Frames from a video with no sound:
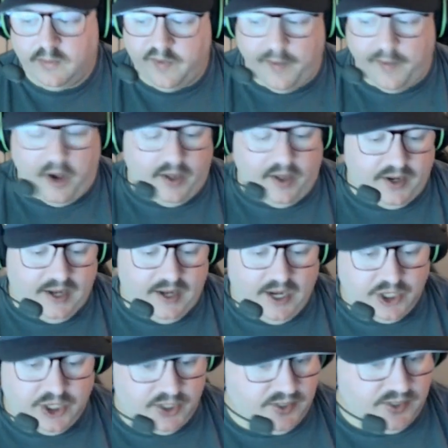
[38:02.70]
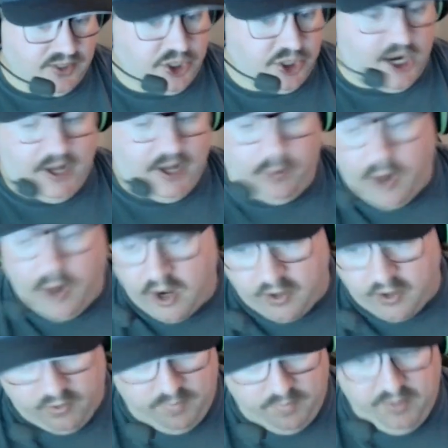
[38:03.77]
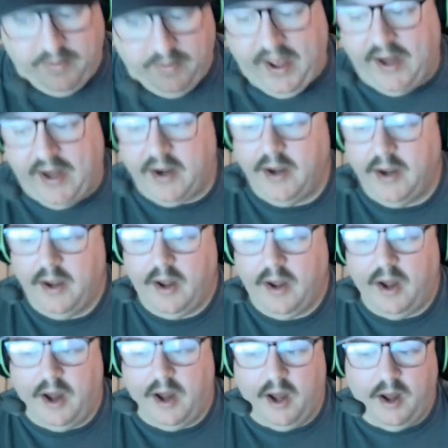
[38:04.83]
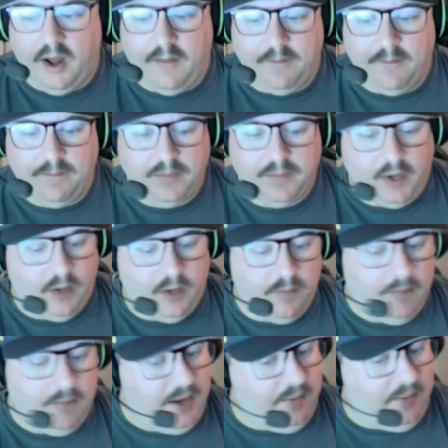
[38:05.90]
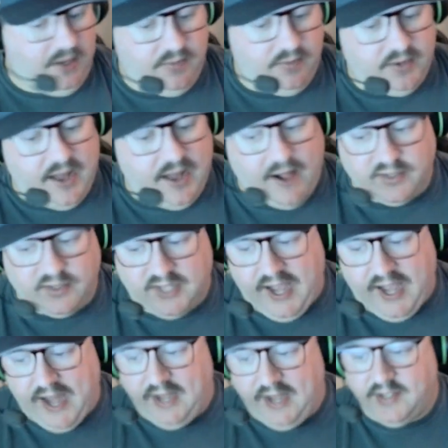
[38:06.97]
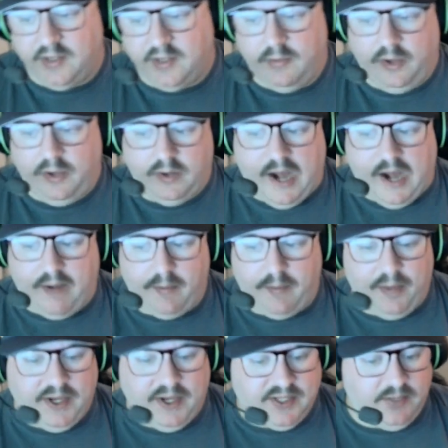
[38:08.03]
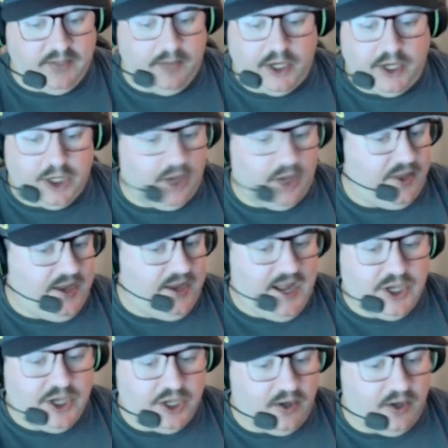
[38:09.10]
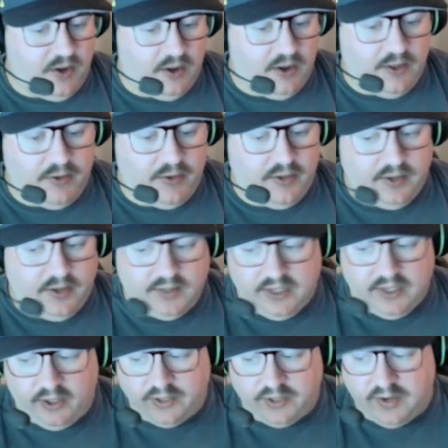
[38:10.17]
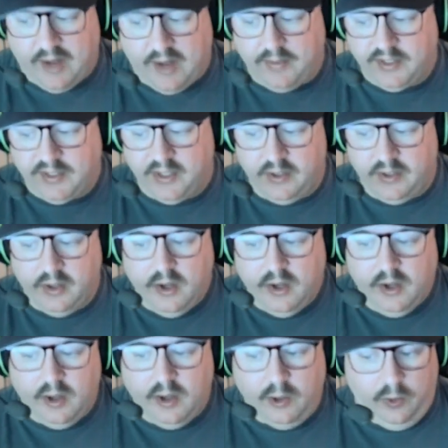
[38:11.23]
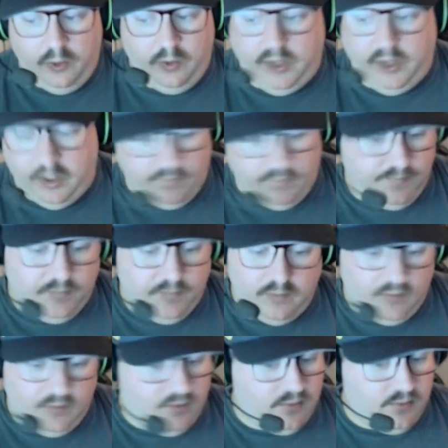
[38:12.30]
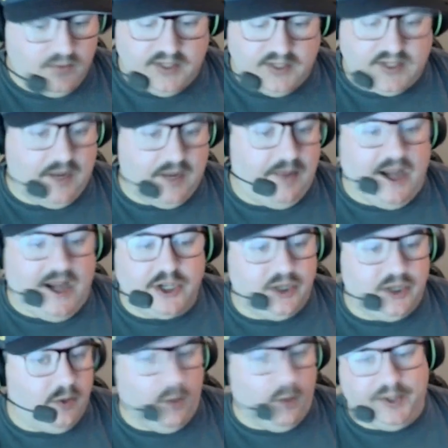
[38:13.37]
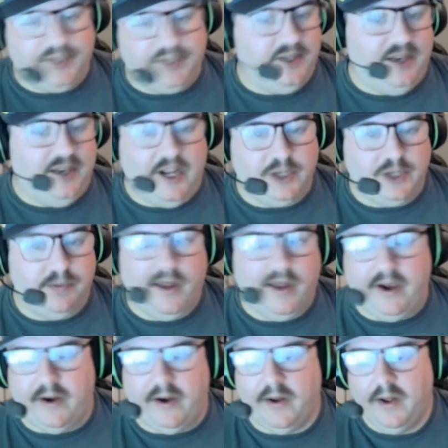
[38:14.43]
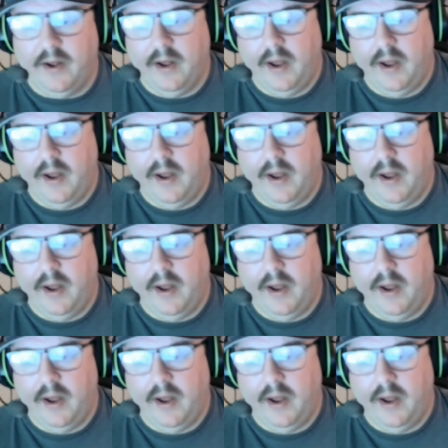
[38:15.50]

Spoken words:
From all indications, Johnny Walker will be back. Maybe even Niles Gaddy. So you're not replacing much on the edge at all, other than Darius Robinson, who this time last year wasn't an edge player.